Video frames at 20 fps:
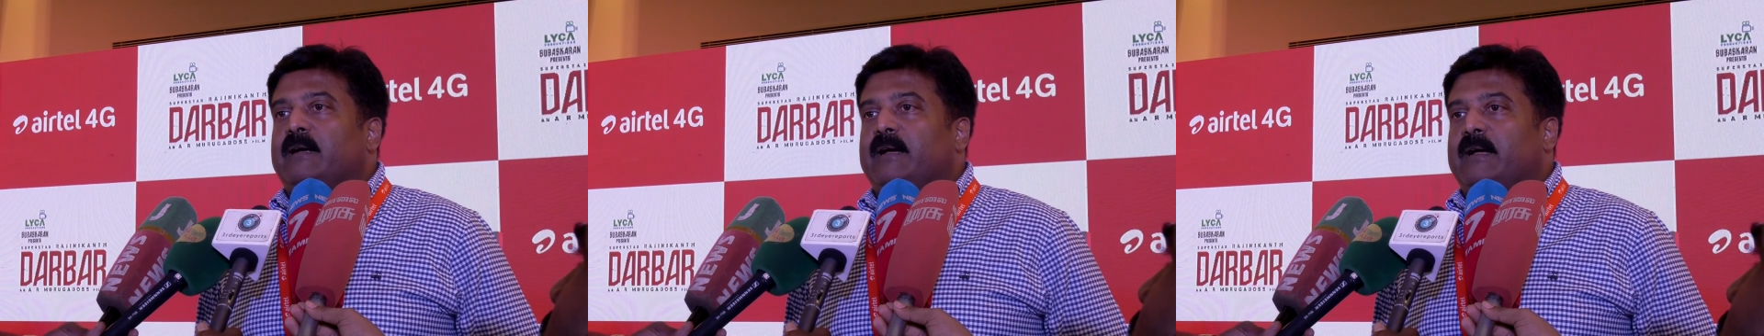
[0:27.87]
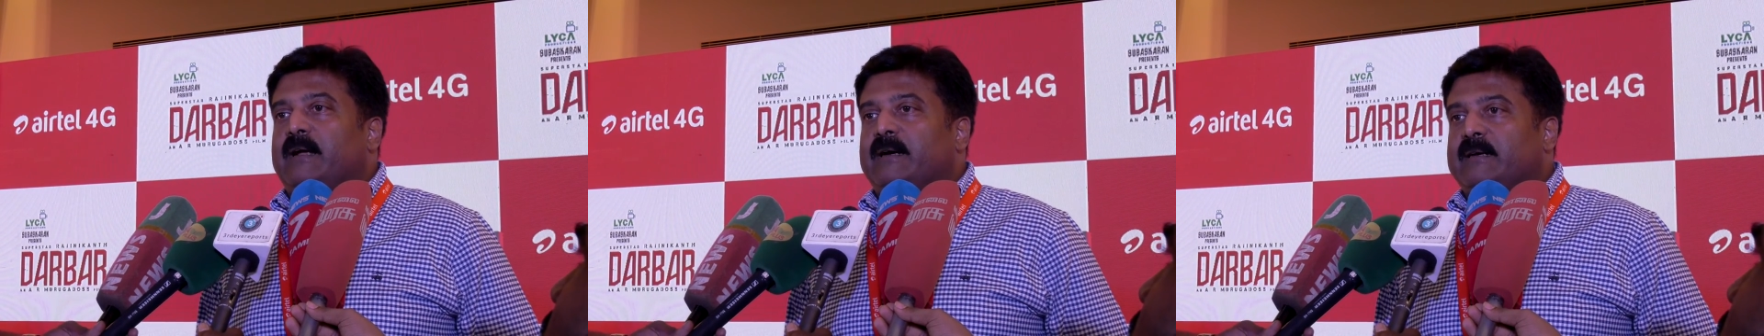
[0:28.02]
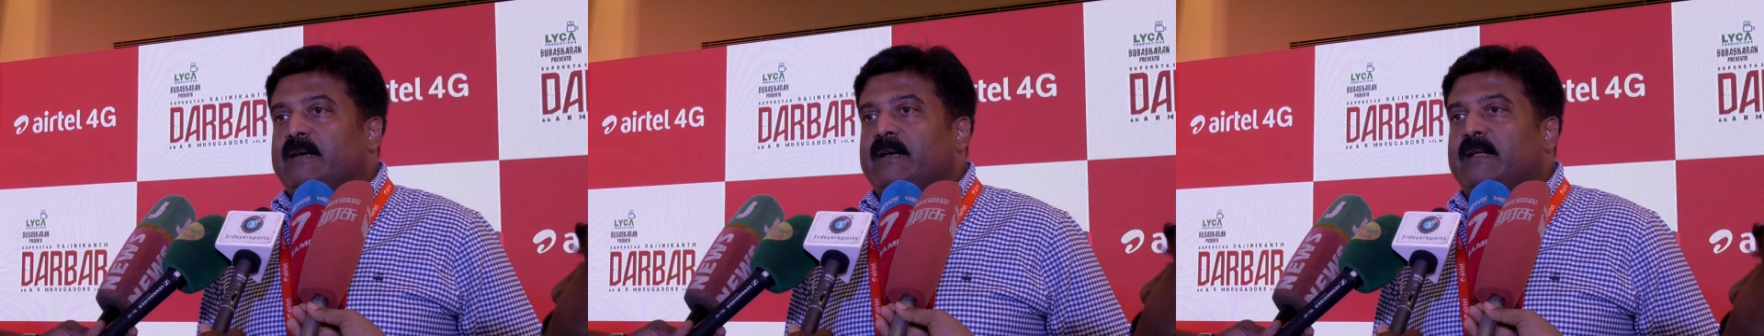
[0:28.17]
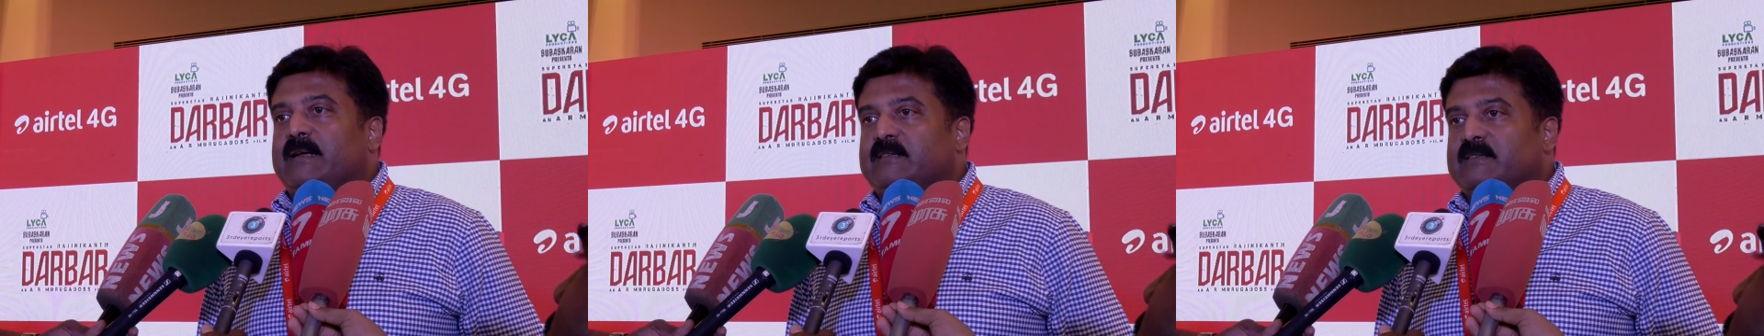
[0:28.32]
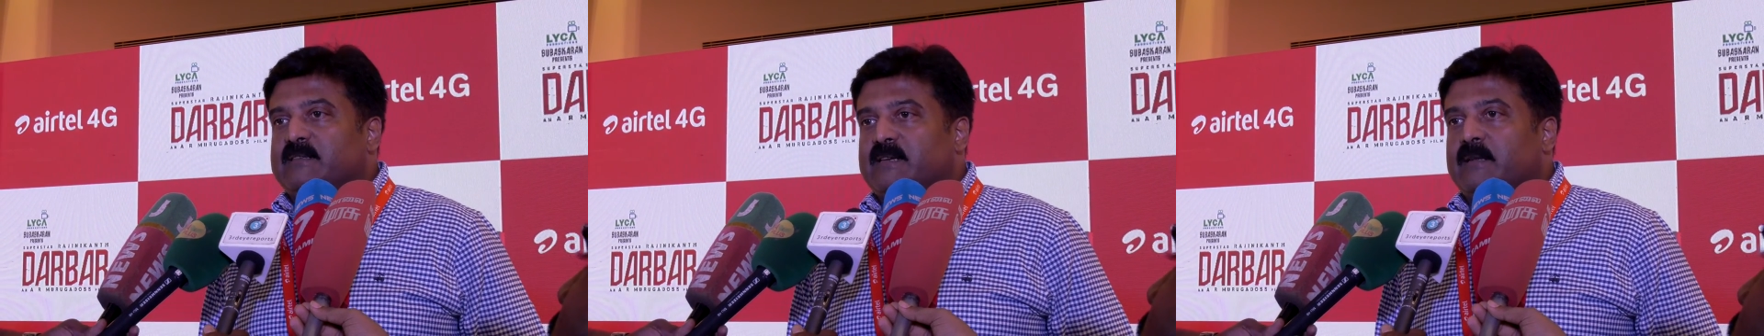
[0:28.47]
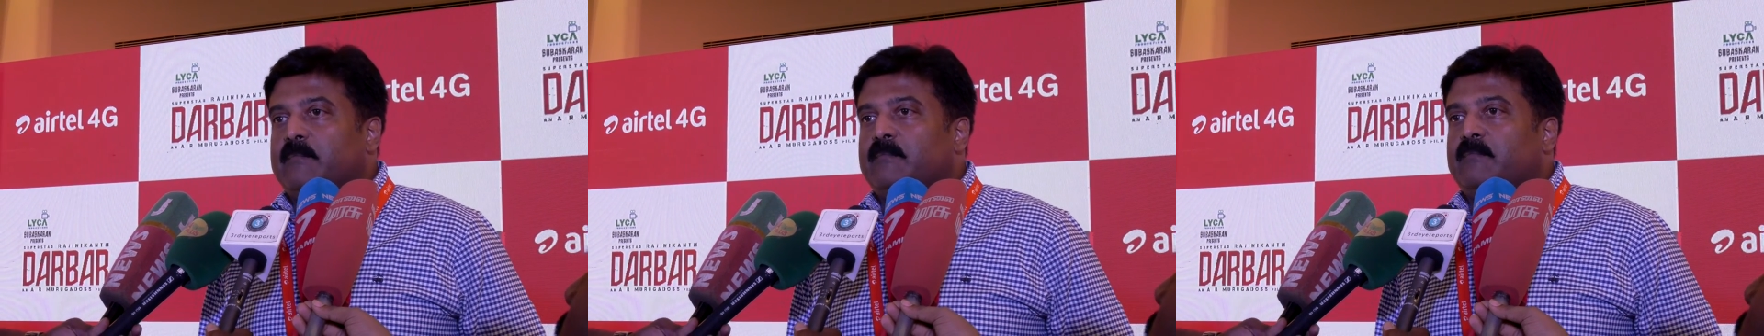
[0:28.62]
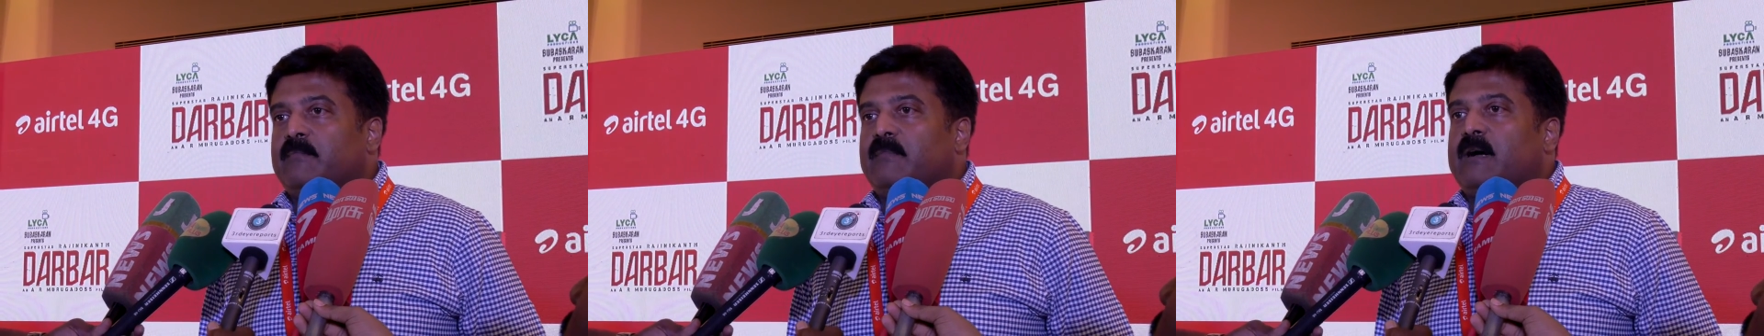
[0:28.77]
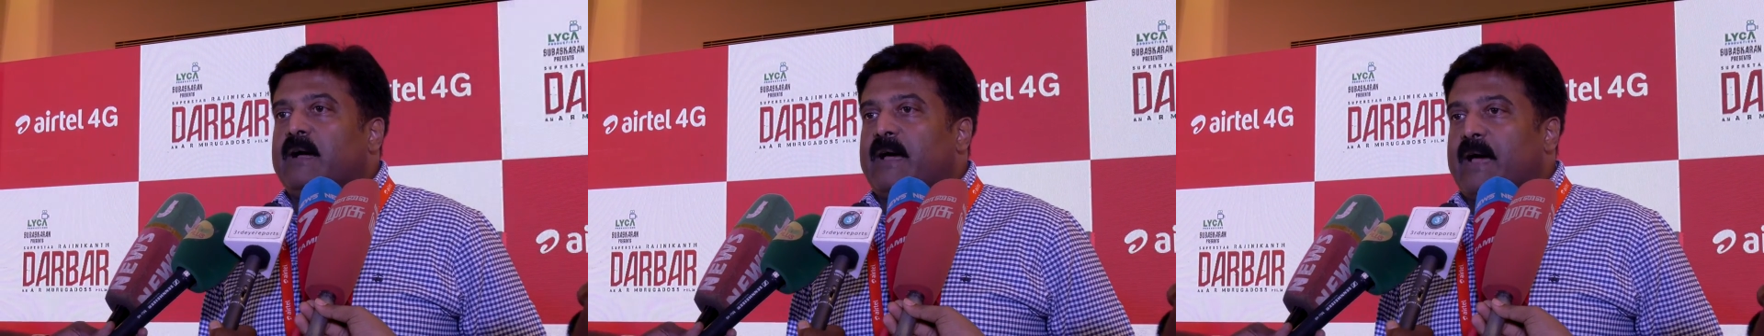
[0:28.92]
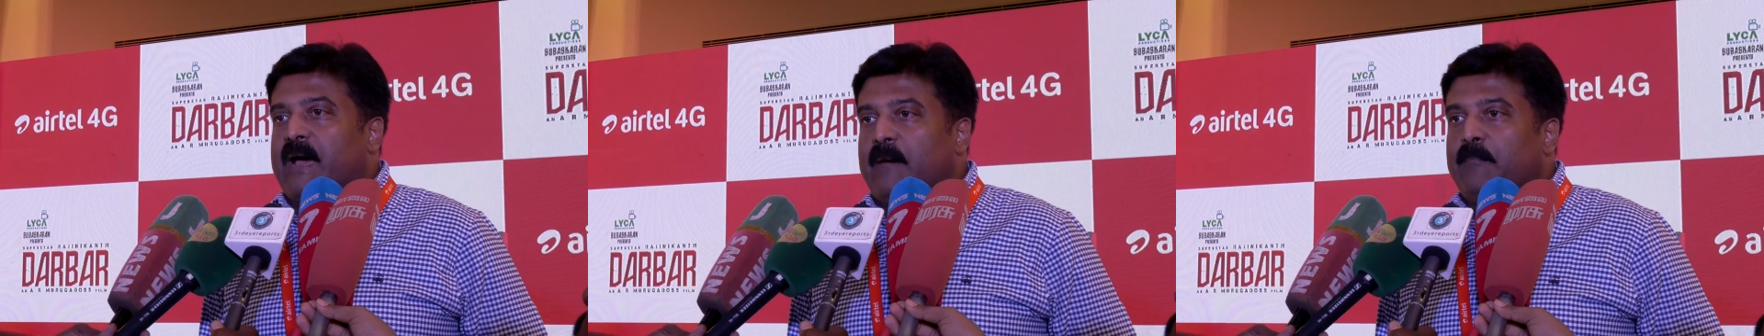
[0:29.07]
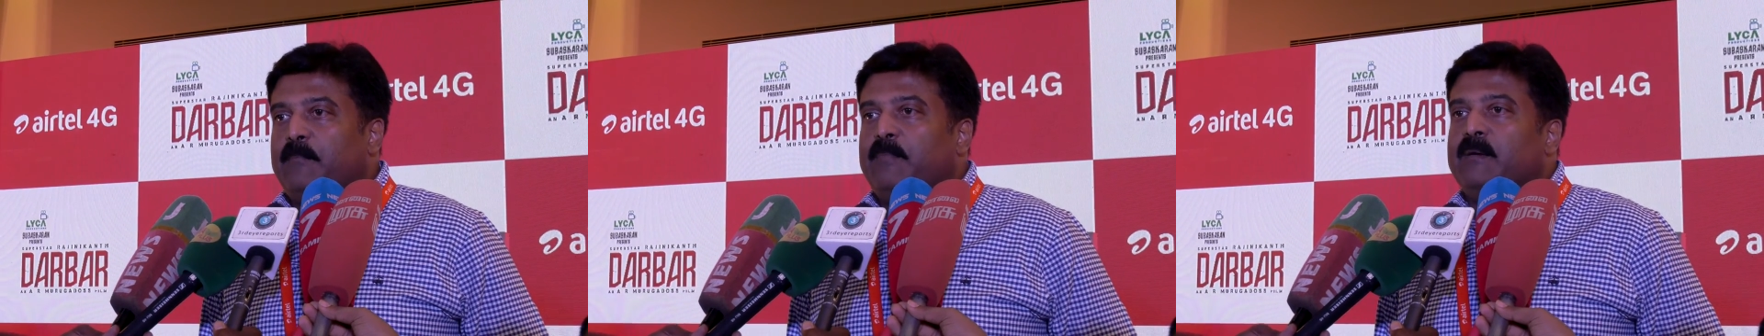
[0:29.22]
Airtel Xstream
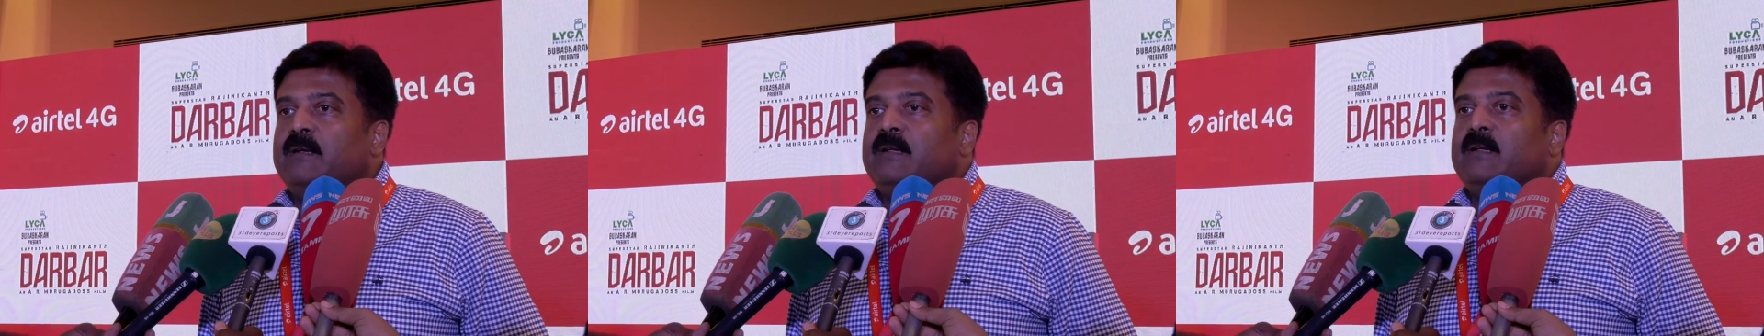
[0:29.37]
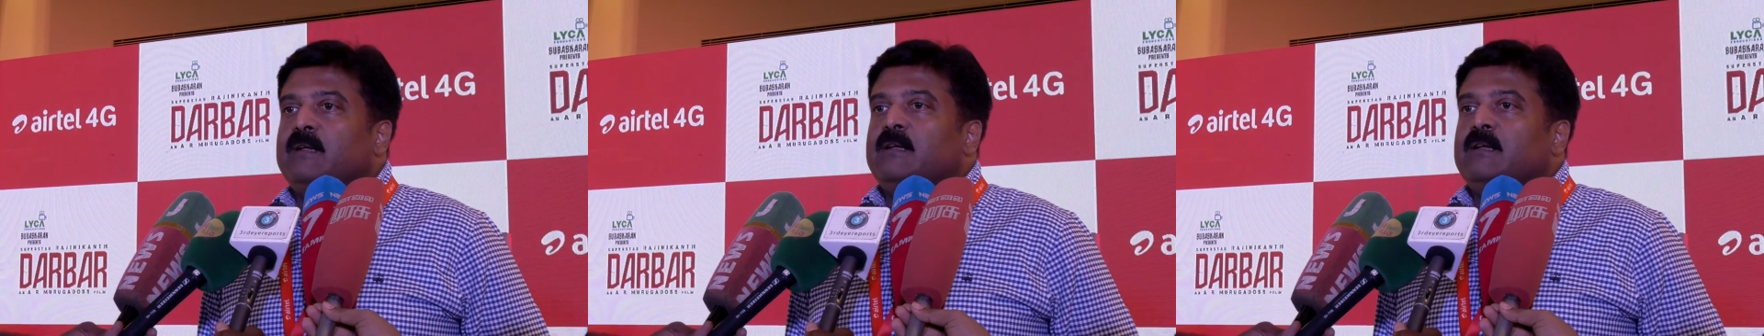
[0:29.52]
app.